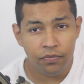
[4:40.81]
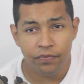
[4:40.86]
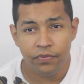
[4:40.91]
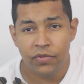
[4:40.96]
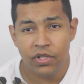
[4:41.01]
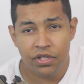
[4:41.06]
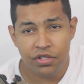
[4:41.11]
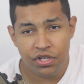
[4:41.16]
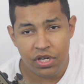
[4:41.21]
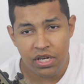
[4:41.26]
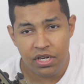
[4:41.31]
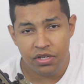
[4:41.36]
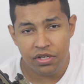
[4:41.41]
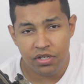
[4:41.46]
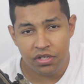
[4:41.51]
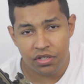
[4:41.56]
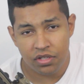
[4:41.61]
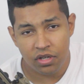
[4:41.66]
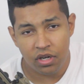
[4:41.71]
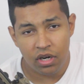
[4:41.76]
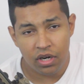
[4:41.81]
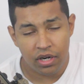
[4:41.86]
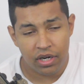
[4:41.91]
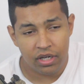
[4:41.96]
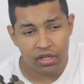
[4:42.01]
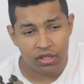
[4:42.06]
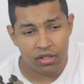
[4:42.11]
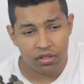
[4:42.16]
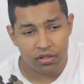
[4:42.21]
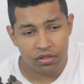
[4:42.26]
The G&G SCAR
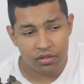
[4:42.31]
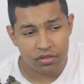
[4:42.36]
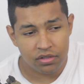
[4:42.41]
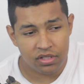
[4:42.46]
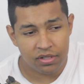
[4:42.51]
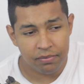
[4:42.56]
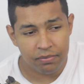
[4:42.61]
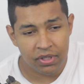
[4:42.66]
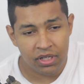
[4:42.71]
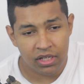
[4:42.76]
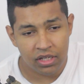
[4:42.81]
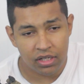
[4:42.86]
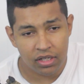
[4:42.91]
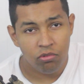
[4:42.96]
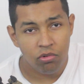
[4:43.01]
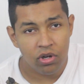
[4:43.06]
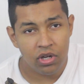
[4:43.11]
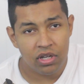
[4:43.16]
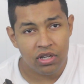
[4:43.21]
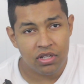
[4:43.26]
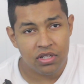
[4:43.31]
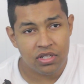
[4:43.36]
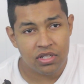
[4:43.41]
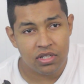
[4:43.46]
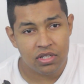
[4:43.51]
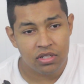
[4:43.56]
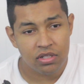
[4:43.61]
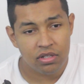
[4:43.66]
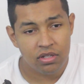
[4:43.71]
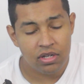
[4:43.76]
L, to me,
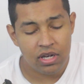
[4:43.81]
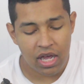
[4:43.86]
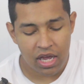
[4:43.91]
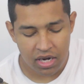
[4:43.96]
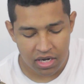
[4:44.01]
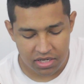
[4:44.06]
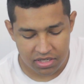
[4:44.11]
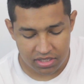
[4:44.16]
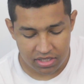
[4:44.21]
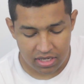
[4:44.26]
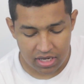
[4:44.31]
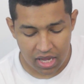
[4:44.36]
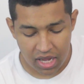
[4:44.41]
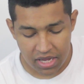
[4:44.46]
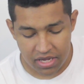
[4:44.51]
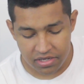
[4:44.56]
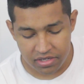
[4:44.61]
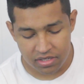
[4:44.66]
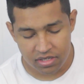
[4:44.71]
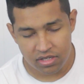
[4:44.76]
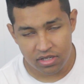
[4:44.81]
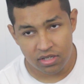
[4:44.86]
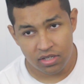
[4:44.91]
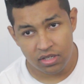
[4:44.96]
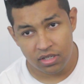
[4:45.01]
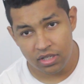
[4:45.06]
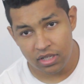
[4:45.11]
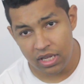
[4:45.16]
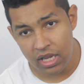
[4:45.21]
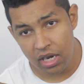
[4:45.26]
was not as nice
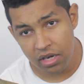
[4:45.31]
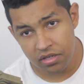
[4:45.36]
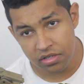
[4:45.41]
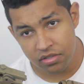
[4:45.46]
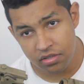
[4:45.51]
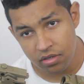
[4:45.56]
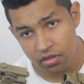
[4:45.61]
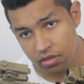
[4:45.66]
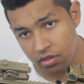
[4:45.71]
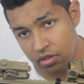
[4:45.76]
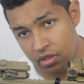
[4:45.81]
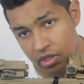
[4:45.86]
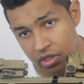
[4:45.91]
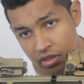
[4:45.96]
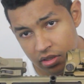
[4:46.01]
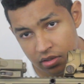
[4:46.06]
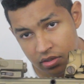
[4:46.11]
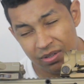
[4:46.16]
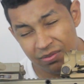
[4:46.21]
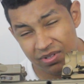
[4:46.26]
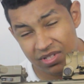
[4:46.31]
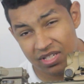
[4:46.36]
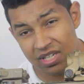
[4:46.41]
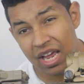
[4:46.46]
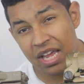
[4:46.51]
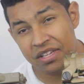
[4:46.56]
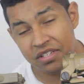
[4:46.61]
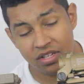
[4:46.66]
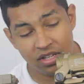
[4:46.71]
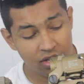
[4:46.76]
externally. It was
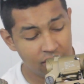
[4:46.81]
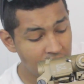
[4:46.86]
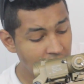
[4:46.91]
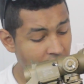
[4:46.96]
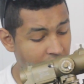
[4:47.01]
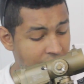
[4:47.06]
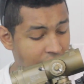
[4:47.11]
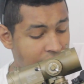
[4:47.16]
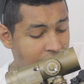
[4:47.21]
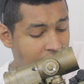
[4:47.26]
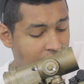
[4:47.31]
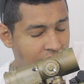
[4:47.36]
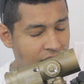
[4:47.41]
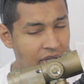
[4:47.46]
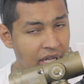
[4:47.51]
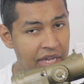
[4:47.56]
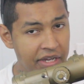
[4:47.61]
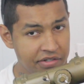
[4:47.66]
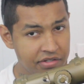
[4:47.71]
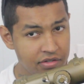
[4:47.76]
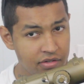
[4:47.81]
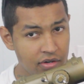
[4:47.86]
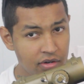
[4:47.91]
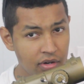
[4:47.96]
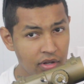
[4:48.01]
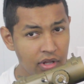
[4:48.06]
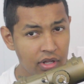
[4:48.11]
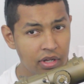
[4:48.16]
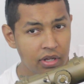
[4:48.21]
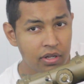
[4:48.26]
nice enough
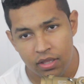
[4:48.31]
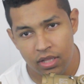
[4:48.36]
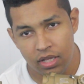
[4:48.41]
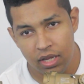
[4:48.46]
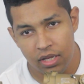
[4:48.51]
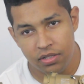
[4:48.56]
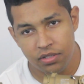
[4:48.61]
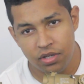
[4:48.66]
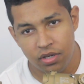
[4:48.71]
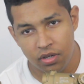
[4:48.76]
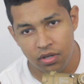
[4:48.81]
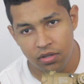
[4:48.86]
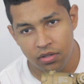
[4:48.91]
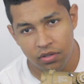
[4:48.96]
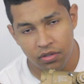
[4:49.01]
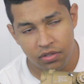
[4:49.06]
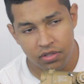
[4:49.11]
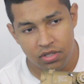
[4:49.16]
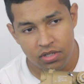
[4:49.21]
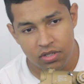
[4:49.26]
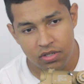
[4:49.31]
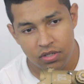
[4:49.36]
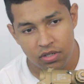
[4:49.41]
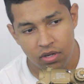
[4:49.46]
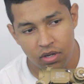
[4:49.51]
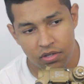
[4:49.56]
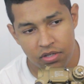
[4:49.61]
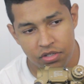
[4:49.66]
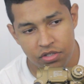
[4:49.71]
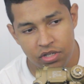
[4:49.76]
externally. The internals
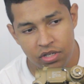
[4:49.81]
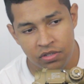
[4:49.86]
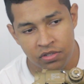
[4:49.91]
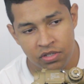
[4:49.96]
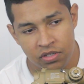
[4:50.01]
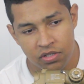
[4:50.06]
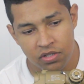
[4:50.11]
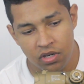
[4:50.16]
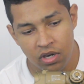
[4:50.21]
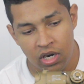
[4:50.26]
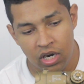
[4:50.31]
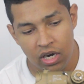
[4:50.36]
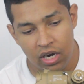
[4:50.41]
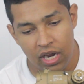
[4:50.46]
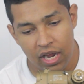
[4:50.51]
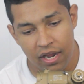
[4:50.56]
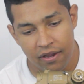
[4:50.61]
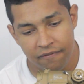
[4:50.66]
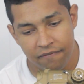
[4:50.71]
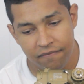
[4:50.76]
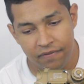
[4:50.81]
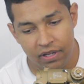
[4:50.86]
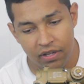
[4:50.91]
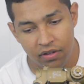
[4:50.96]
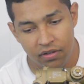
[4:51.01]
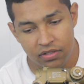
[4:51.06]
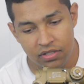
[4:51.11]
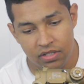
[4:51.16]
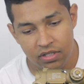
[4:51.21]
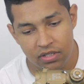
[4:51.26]
on the G&G SCAR, I
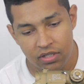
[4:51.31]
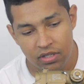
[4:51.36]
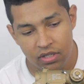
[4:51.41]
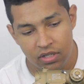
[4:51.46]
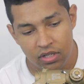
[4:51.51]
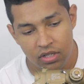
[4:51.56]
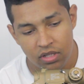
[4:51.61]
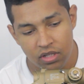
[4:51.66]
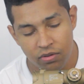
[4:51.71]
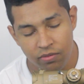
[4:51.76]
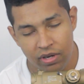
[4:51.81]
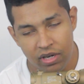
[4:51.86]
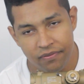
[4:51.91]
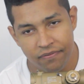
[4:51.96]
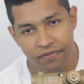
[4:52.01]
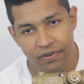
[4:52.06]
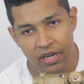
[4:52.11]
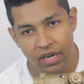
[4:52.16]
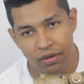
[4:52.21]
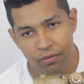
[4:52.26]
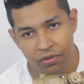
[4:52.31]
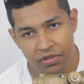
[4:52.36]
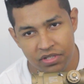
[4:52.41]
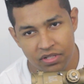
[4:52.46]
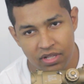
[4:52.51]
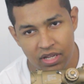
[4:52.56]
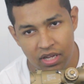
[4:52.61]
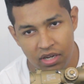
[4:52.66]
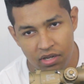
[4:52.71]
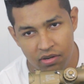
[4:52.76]
felt the rate of fire
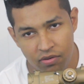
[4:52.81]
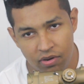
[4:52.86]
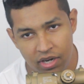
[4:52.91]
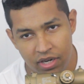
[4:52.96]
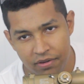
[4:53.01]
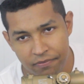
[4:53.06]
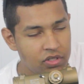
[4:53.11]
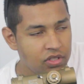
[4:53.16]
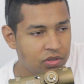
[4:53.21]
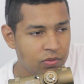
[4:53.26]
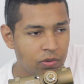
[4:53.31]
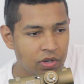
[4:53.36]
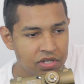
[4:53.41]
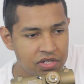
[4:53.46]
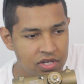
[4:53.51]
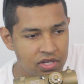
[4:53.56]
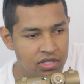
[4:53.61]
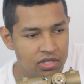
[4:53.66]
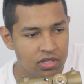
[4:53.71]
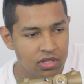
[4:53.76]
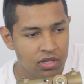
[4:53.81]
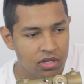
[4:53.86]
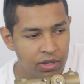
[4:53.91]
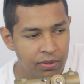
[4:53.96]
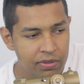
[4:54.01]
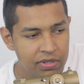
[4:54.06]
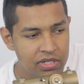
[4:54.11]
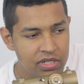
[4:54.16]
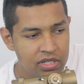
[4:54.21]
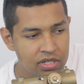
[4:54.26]
wasn't that great. Just wasn't. It
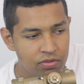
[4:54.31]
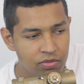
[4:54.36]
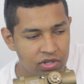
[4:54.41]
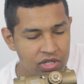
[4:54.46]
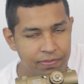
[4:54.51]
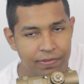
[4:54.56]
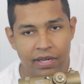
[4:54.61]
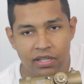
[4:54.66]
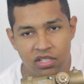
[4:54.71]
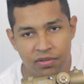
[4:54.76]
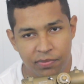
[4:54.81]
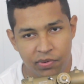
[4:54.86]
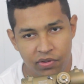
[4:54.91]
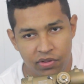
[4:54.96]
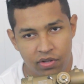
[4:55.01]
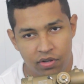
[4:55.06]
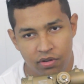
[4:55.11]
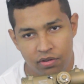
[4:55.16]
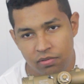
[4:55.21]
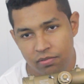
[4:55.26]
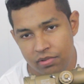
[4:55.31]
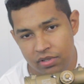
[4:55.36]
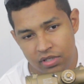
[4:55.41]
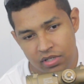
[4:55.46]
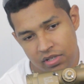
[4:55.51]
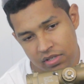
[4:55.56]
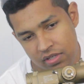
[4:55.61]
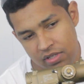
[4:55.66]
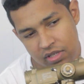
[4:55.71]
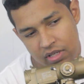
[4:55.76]
was respectable though. It was
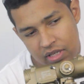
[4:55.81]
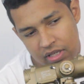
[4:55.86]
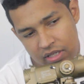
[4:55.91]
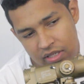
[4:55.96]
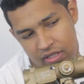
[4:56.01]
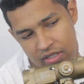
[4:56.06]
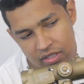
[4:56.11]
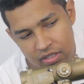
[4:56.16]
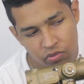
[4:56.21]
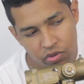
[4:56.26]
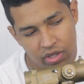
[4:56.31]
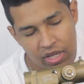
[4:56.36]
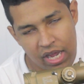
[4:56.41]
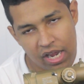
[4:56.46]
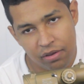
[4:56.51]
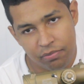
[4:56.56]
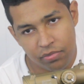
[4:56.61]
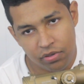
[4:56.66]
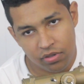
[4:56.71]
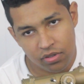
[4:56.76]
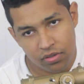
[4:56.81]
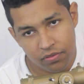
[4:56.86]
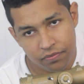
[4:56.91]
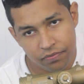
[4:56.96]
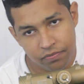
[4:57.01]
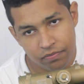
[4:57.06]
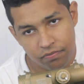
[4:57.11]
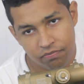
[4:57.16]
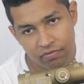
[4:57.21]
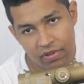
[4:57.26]
just like reliable.
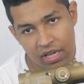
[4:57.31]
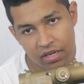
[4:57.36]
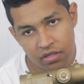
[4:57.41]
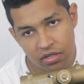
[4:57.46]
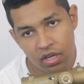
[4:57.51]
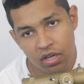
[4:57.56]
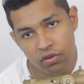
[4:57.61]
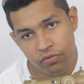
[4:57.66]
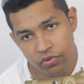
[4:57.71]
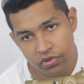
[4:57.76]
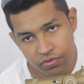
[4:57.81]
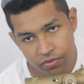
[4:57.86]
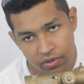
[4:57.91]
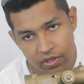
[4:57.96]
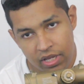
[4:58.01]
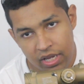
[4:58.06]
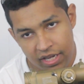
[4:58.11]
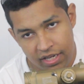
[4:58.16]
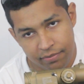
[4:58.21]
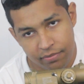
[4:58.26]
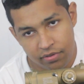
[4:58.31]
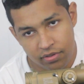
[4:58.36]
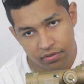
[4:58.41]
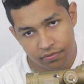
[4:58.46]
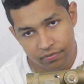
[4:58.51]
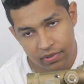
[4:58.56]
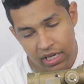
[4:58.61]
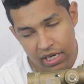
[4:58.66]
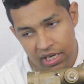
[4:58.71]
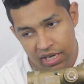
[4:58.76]
That gun was
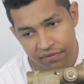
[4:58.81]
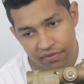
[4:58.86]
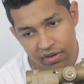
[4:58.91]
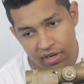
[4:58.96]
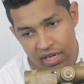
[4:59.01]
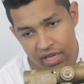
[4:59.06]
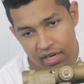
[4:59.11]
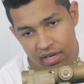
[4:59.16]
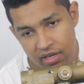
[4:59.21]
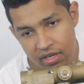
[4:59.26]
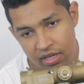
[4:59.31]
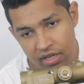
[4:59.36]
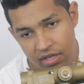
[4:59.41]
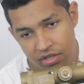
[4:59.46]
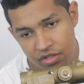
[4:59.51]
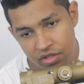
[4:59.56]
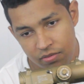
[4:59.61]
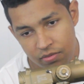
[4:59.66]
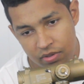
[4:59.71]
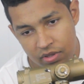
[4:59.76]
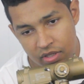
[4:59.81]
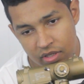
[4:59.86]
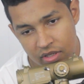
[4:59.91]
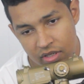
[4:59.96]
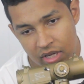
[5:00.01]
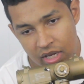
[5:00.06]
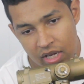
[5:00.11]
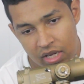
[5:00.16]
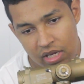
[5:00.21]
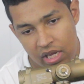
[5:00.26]
reliable. I never had any issue with
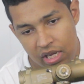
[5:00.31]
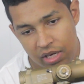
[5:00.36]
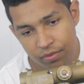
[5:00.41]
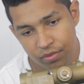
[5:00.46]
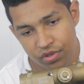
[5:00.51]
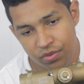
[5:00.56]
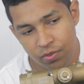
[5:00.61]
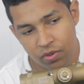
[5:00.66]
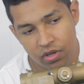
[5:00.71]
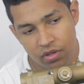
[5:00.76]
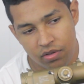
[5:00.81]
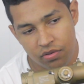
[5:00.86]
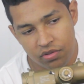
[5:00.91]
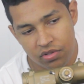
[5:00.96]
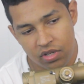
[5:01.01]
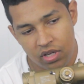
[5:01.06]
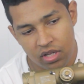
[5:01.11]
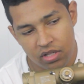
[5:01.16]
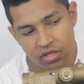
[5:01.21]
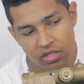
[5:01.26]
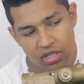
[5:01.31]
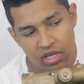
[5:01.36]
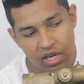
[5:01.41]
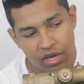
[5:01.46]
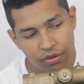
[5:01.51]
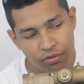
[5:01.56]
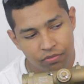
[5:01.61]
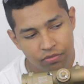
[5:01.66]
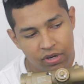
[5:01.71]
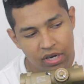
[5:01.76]
it, and it was one of those guns that
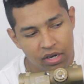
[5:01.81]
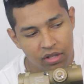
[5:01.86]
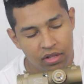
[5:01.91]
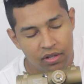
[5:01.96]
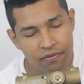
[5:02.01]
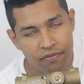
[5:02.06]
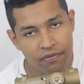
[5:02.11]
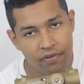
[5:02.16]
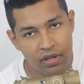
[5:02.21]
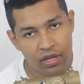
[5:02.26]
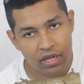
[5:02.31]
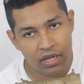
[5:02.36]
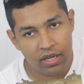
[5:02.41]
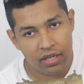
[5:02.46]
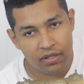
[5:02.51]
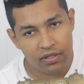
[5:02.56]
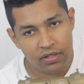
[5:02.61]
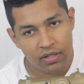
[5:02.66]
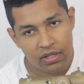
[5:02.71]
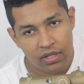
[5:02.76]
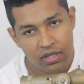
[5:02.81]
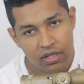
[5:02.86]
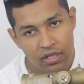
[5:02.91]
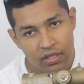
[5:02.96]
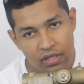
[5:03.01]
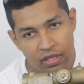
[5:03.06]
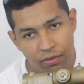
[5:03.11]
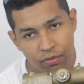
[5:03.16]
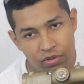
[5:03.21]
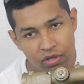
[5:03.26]
I rarely find
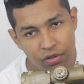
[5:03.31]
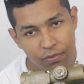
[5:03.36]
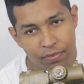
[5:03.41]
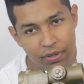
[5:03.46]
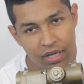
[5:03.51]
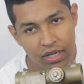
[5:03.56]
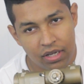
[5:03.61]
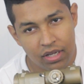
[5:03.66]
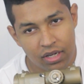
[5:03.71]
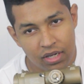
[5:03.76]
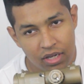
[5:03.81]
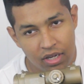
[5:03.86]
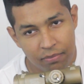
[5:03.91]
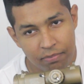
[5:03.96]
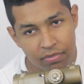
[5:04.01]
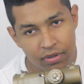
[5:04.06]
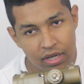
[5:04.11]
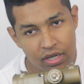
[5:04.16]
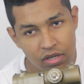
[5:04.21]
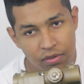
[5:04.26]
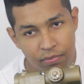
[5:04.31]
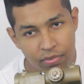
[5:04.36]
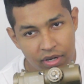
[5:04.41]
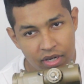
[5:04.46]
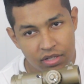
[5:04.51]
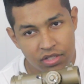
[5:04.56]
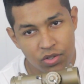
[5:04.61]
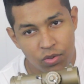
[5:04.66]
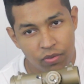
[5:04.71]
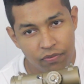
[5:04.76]
that when you pick it up and you
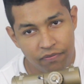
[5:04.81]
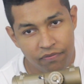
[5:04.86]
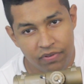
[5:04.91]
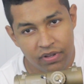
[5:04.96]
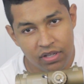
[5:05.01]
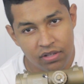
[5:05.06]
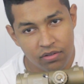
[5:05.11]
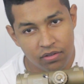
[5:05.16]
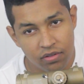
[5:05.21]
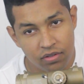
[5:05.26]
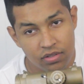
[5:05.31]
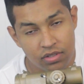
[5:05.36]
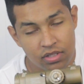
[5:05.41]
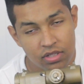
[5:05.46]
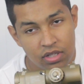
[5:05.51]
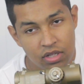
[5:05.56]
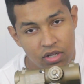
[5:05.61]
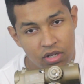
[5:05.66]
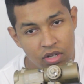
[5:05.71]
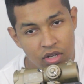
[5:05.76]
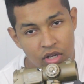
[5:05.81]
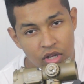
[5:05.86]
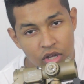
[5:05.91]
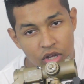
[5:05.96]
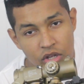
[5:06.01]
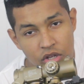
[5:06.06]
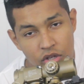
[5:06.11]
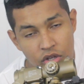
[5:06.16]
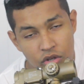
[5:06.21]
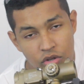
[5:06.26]
bring it to a field,
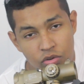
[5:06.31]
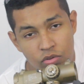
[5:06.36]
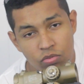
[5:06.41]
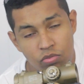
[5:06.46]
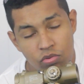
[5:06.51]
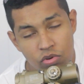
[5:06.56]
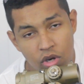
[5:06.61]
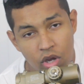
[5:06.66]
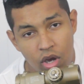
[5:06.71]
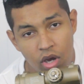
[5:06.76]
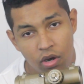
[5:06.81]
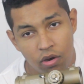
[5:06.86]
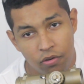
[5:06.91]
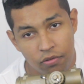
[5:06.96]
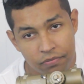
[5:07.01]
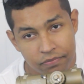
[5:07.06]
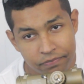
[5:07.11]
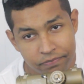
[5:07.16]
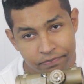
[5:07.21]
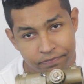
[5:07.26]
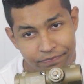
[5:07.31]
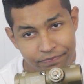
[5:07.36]
you know